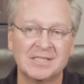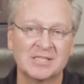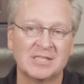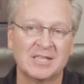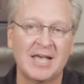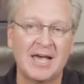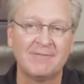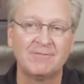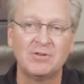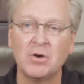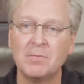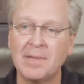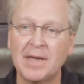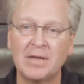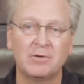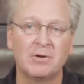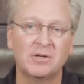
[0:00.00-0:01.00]
in this life,
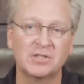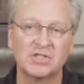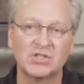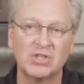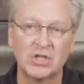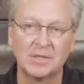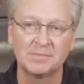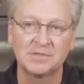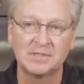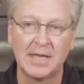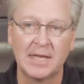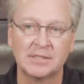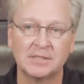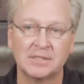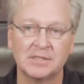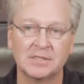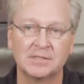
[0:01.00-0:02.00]
no matter our
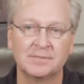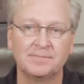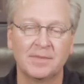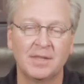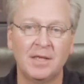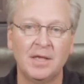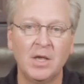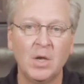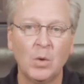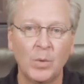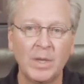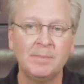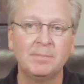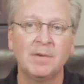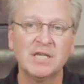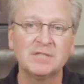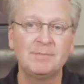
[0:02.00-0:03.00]
circumstances.
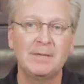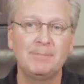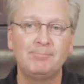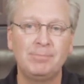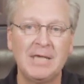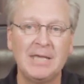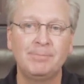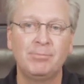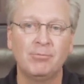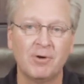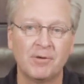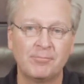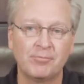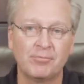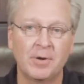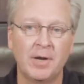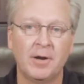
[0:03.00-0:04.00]
We must be
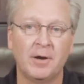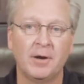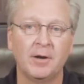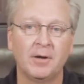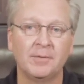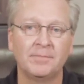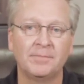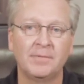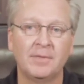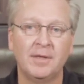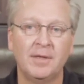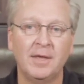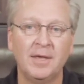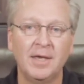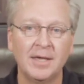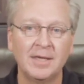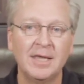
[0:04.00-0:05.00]
people of prayer.
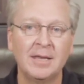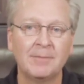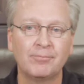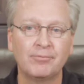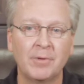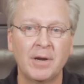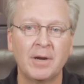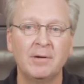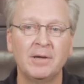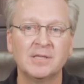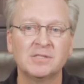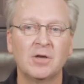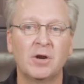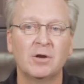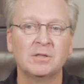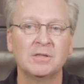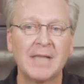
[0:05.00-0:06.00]
Again, prayer
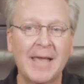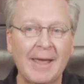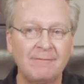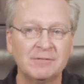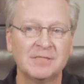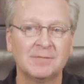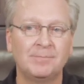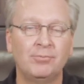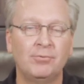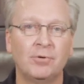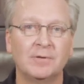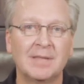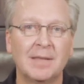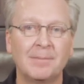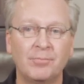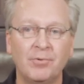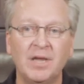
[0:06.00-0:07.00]
is our life
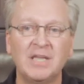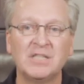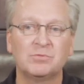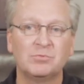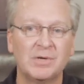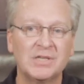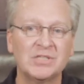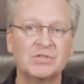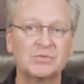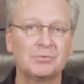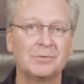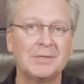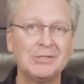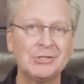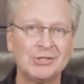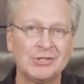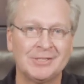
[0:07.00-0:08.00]
support that brings
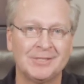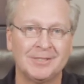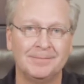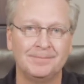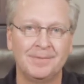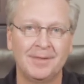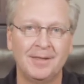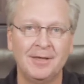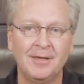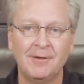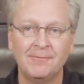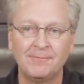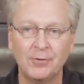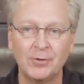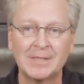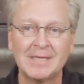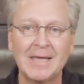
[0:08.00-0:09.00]
restoration,
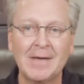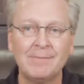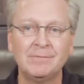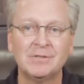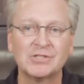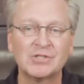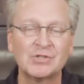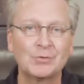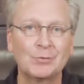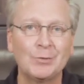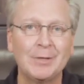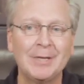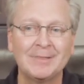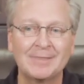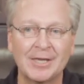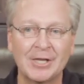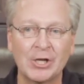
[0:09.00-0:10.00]
forgiveness,
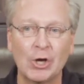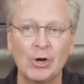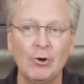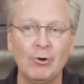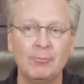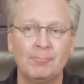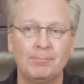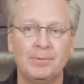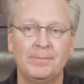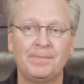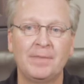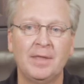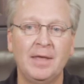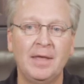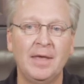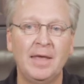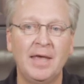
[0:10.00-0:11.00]
strength, and hope
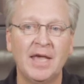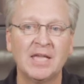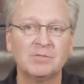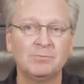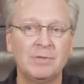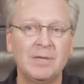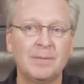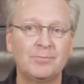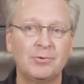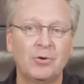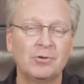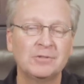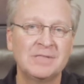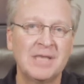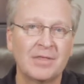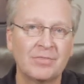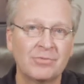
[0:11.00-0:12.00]
as we
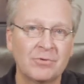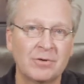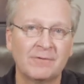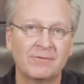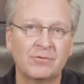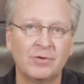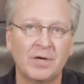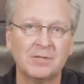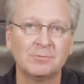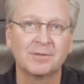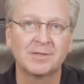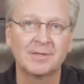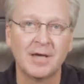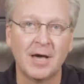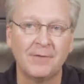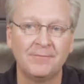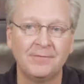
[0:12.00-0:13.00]
approach that throne of grace
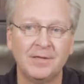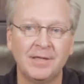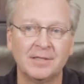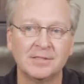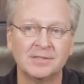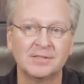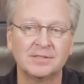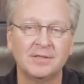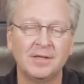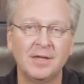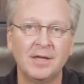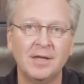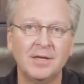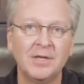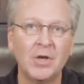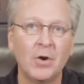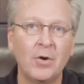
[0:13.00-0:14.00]
with confidence,
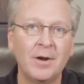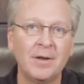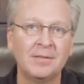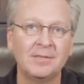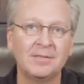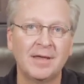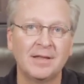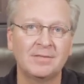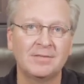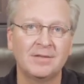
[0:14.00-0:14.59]
knowing